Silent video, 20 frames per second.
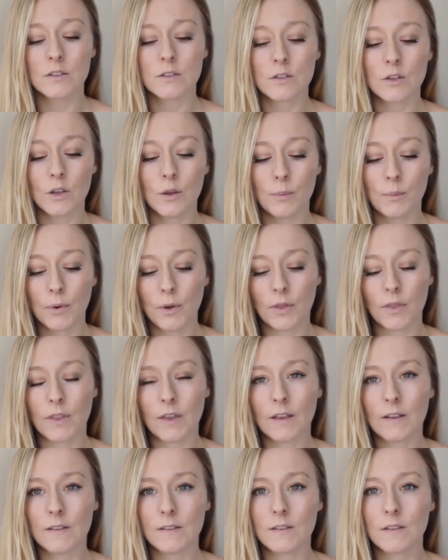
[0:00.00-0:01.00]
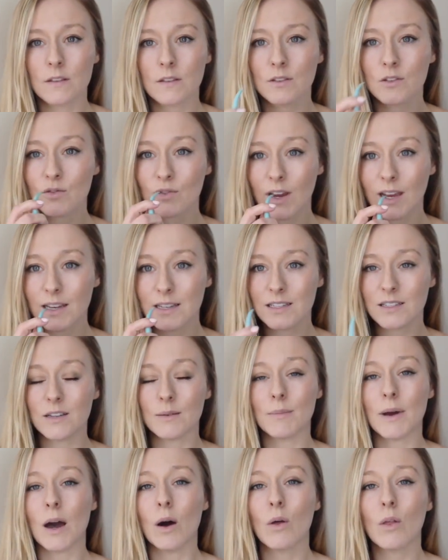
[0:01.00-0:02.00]
So you put this straight into
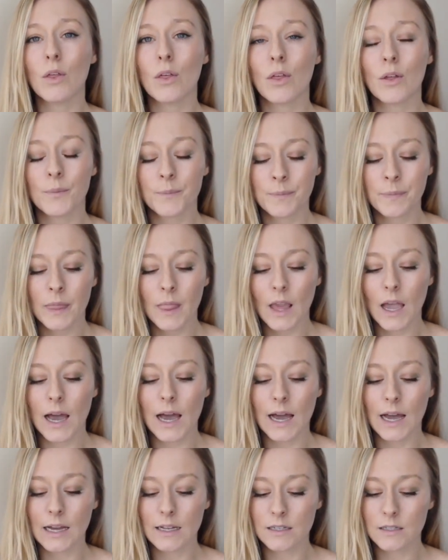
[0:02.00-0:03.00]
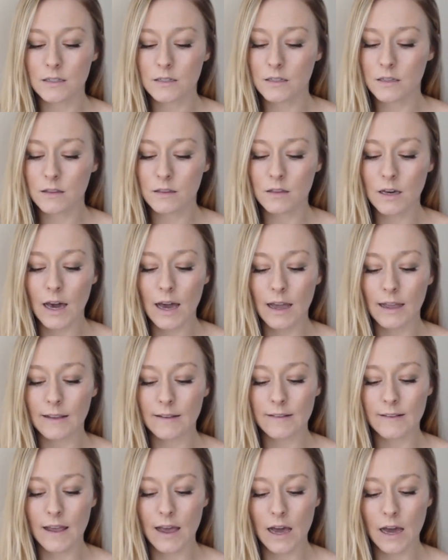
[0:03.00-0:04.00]
your mouth, and that
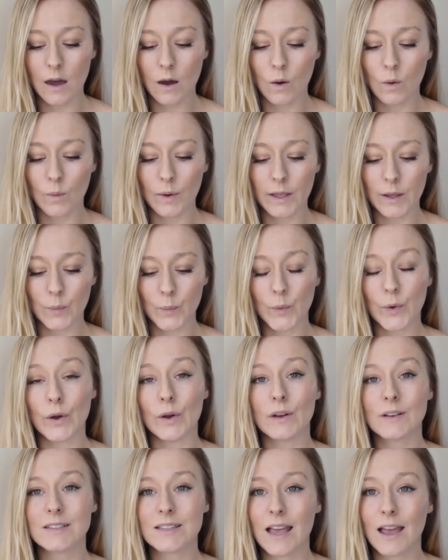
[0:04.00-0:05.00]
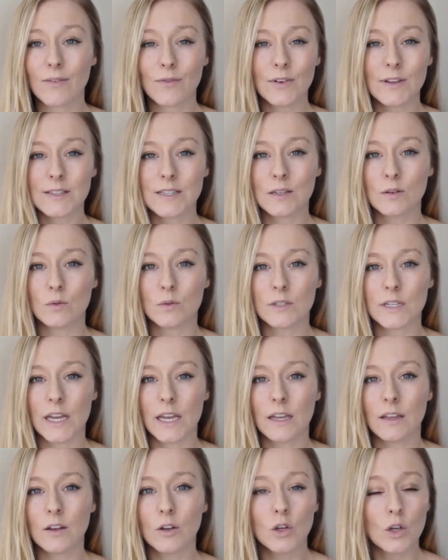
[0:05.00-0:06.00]
is how it works every single
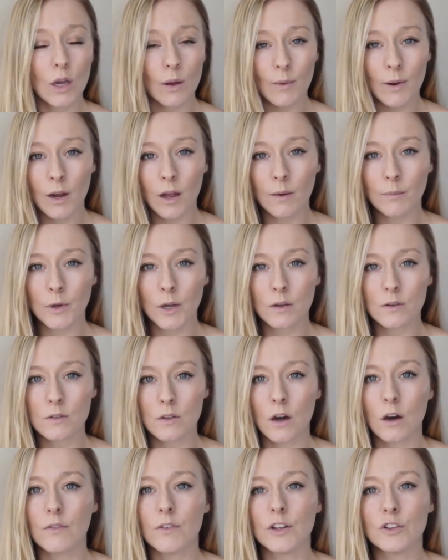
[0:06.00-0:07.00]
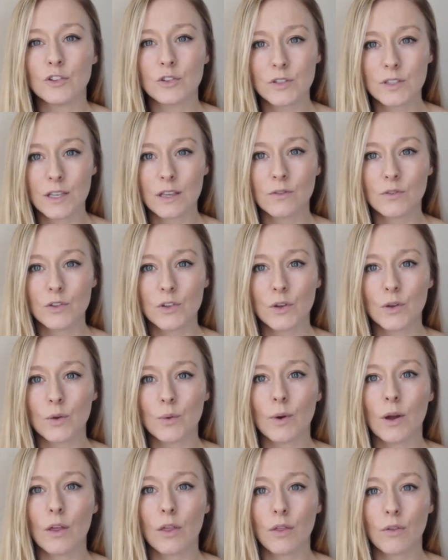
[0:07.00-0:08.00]
day. No alarm goes off, it just gives
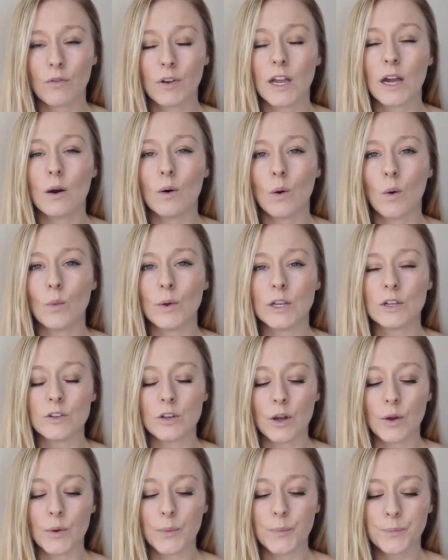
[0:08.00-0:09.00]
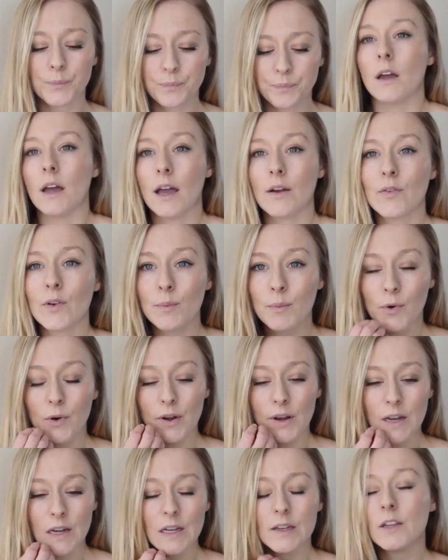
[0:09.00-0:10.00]
you a 3-hour window. Every
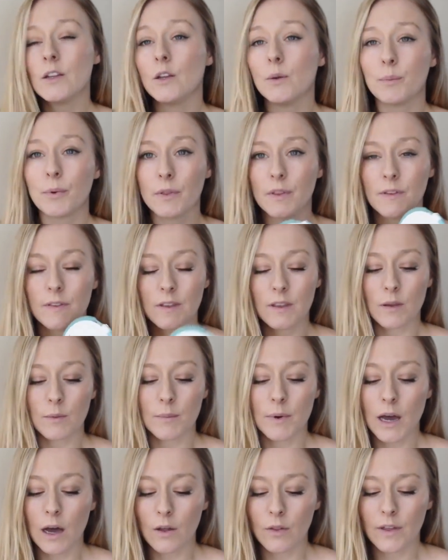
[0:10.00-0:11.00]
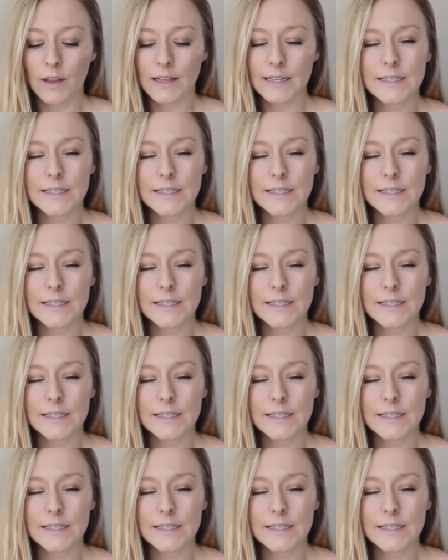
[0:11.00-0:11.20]
morning you put this in your mouth.